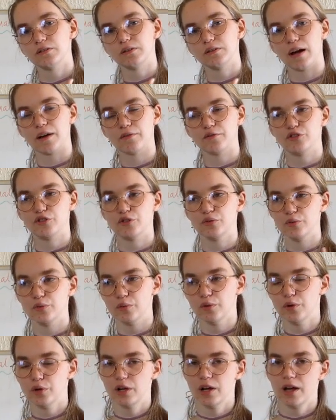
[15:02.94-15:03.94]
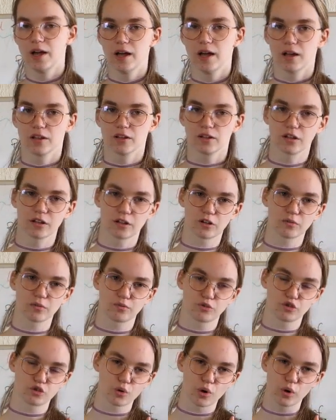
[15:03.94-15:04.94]
have to
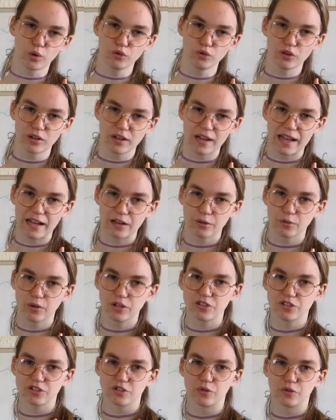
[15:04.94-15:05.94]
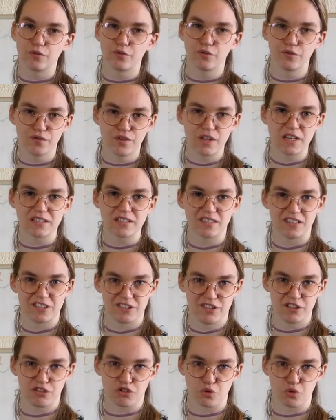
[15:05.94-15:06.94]
control your language to fit the
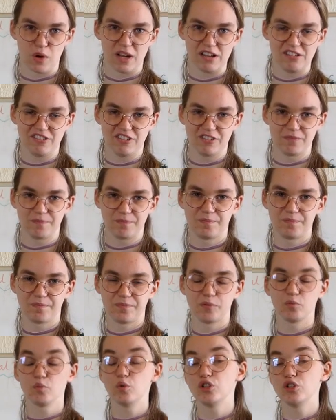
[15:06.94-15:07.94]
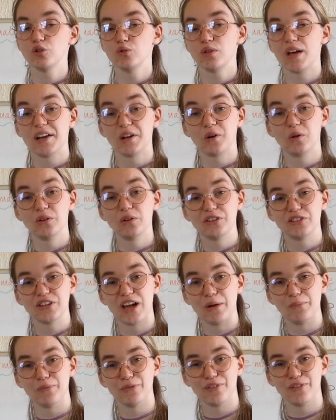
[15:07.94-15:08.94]
situation. And we do that all the
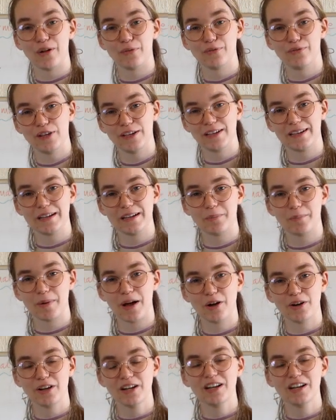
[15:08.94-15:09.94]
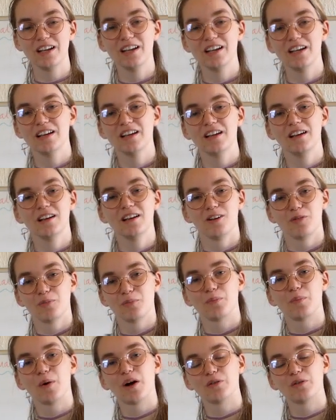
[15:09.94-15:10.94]
time without thinking about it.
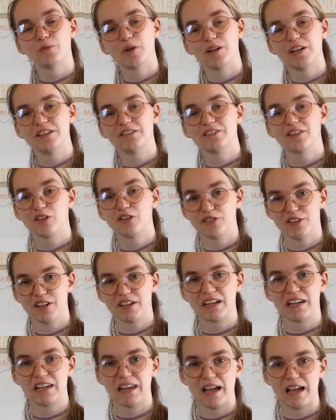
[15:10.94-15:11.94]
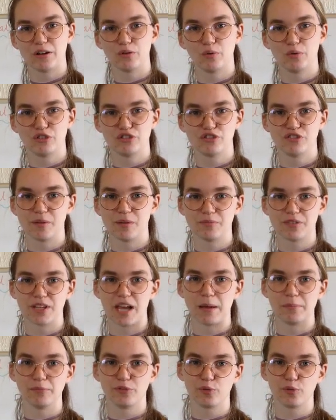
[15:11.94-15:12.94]
But when it's our second language,
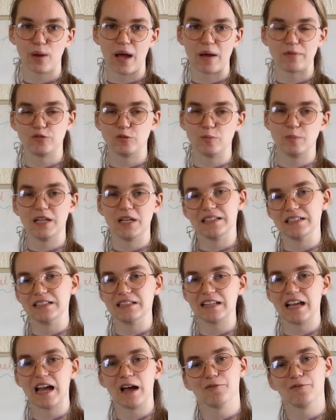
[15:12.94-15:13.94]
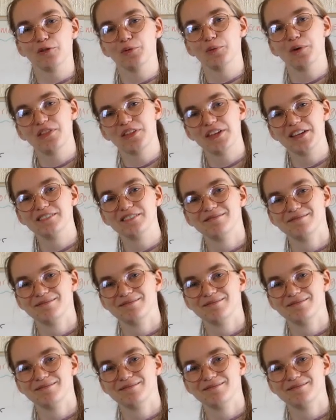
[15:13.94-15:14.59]
sometimes we have to be a little careful with it.